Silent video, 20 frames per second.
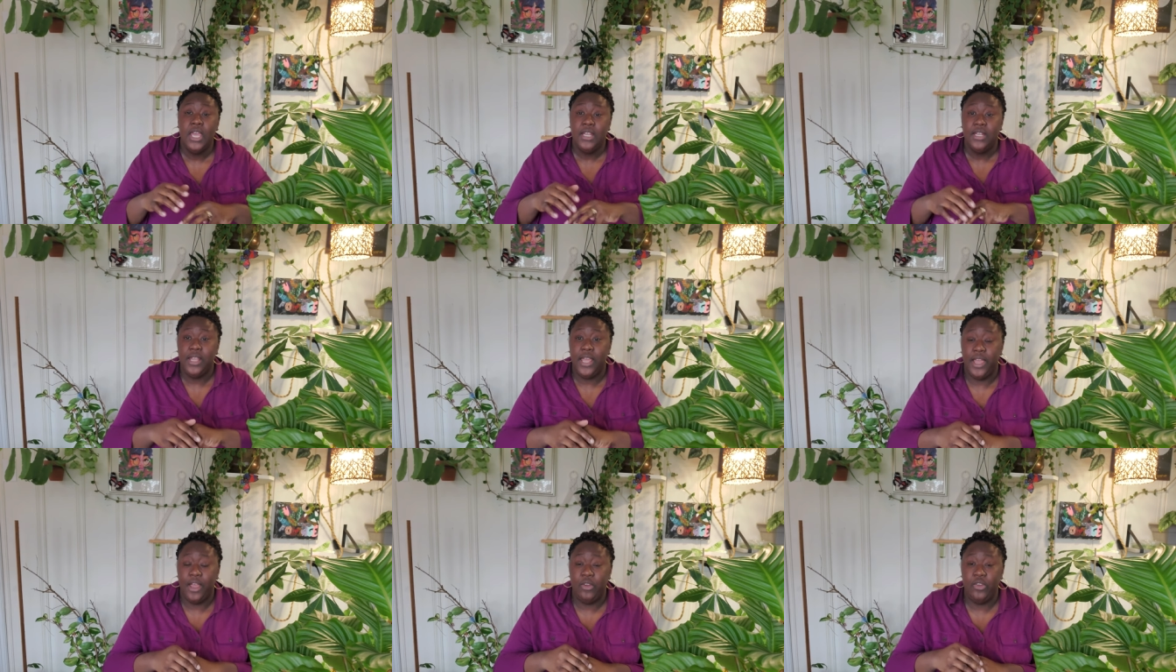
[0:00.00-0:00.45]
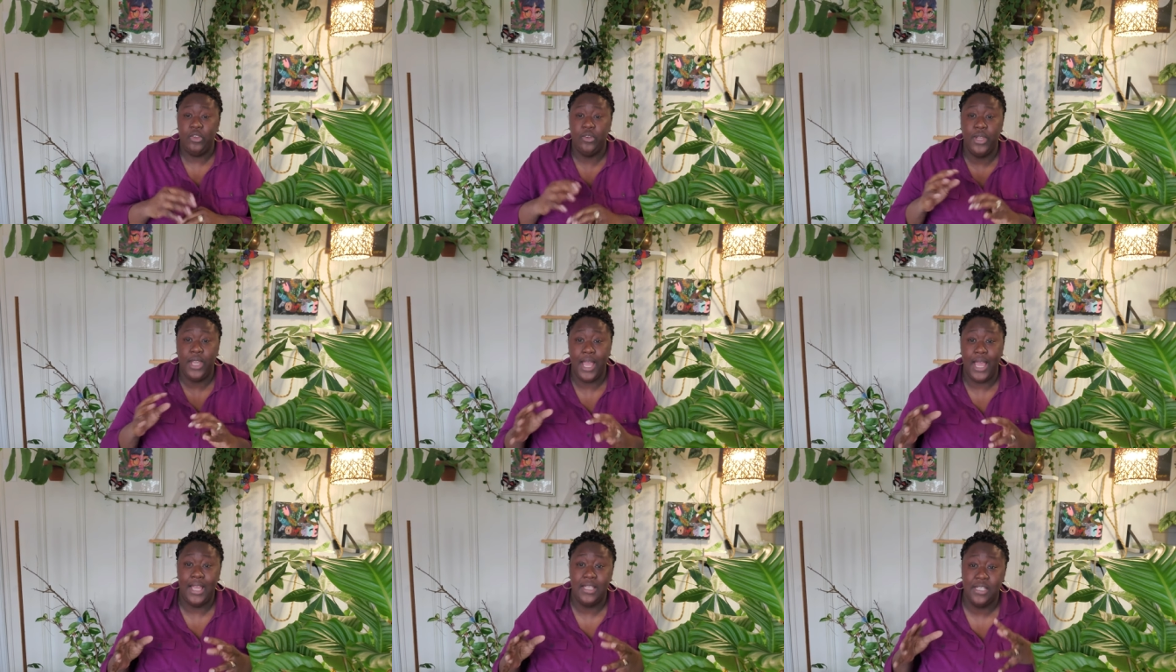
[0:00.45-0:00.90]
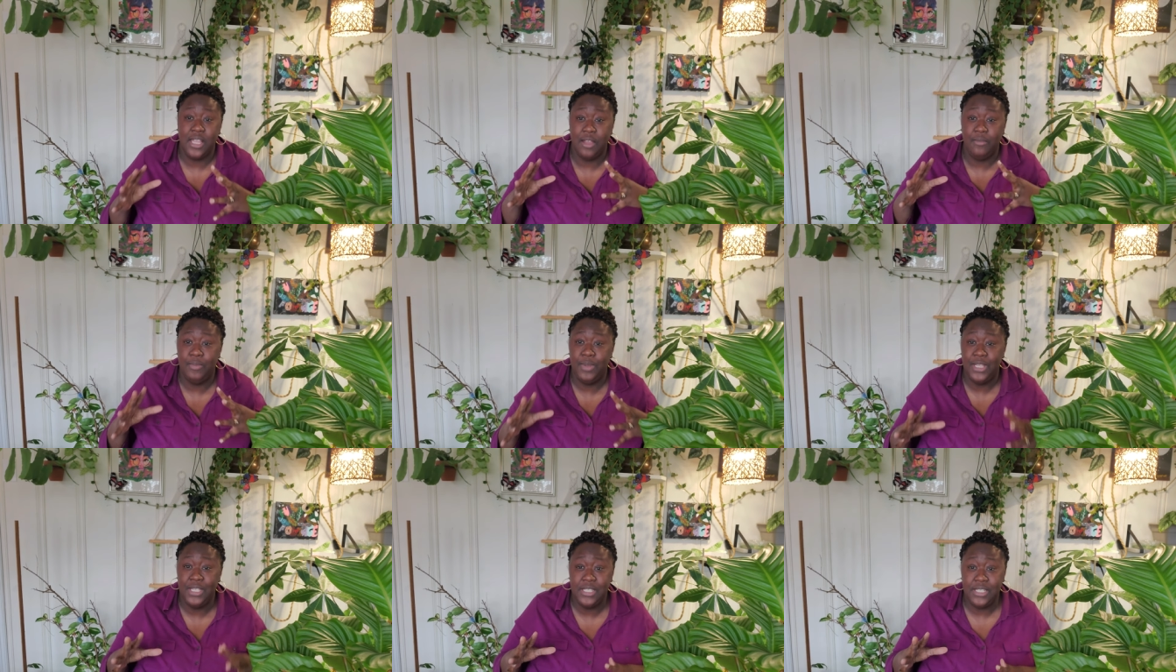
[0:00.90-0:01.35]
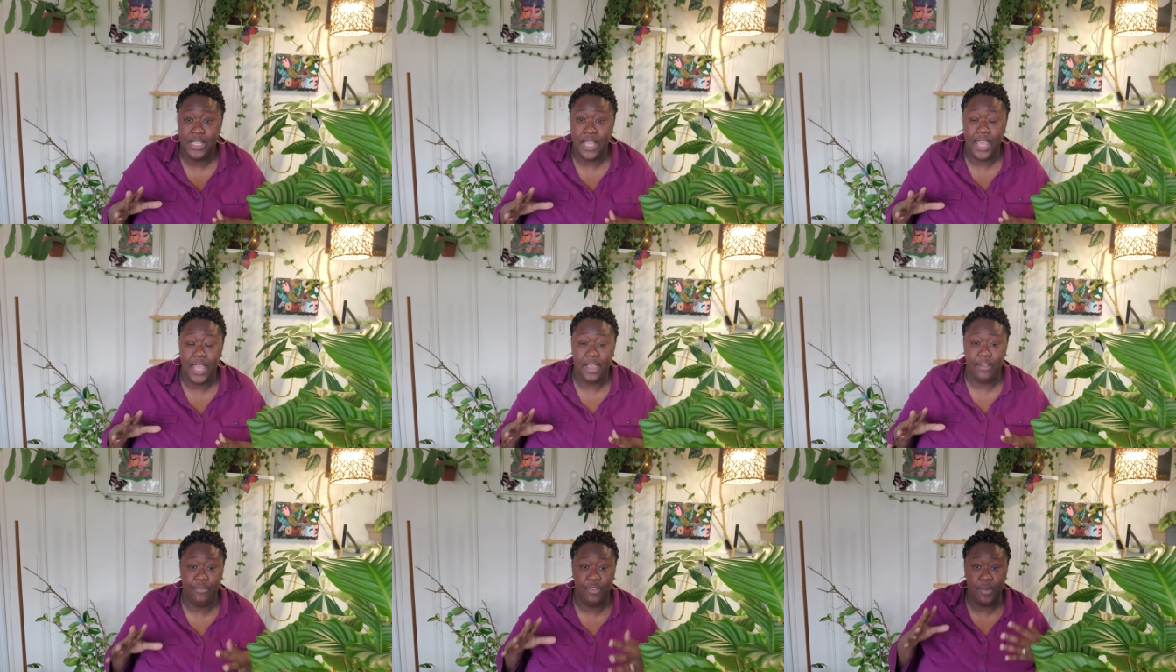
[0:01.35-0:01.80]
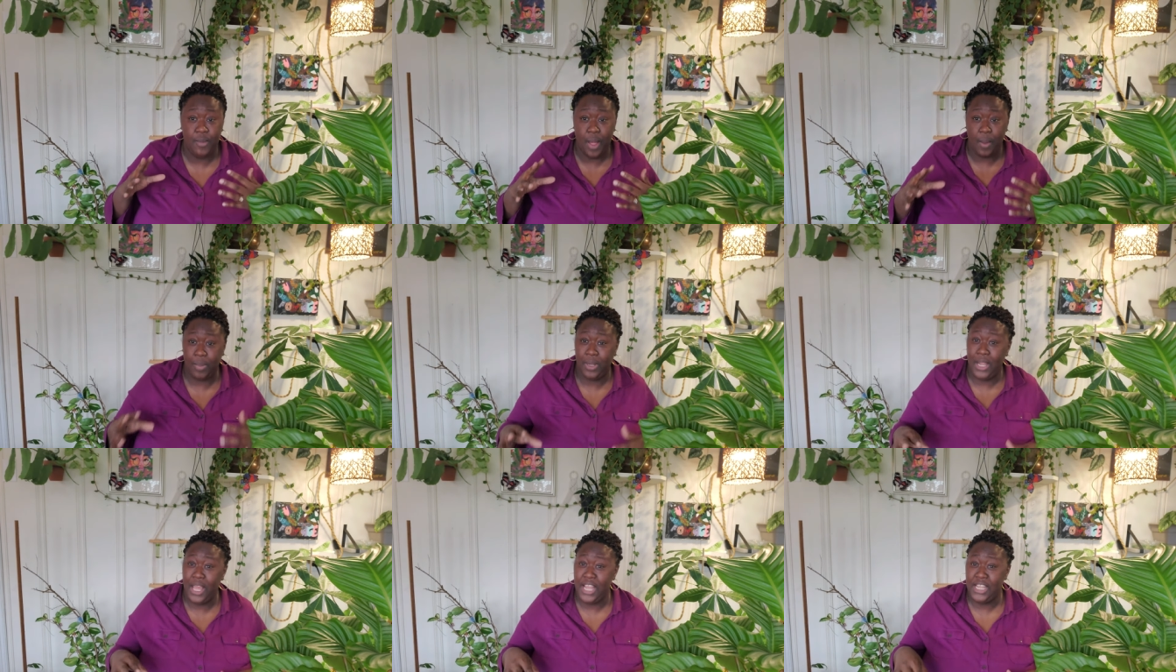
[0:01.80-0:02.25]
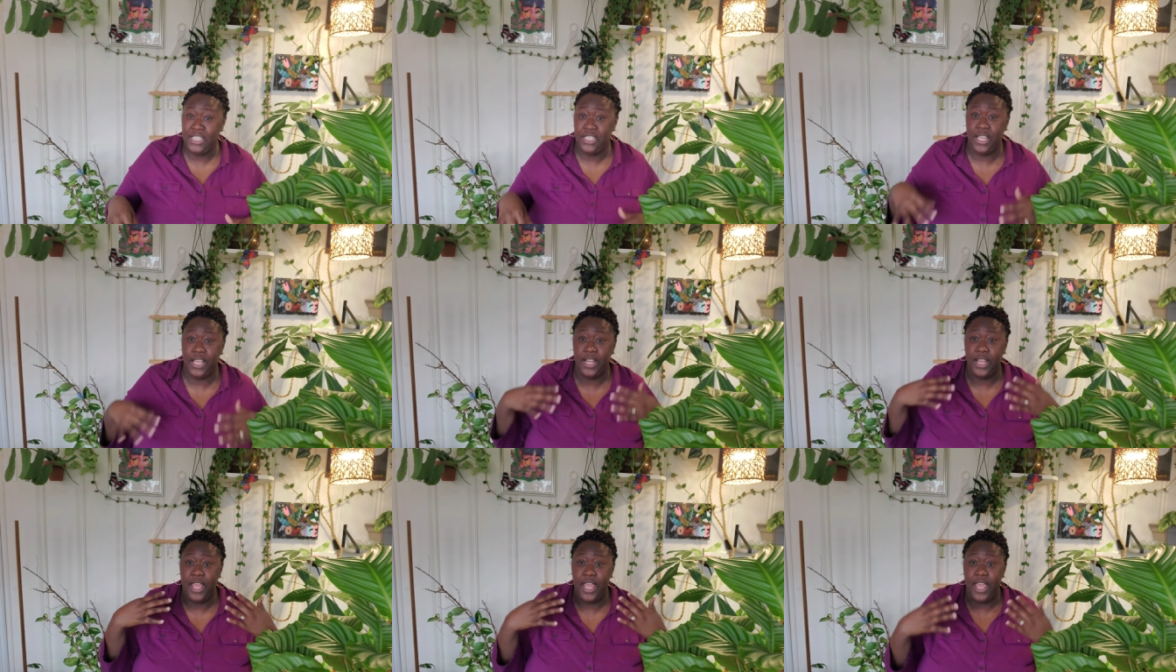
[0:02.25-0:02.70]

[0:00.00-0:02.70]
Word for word: Now, you guys, I've been saying for my plants that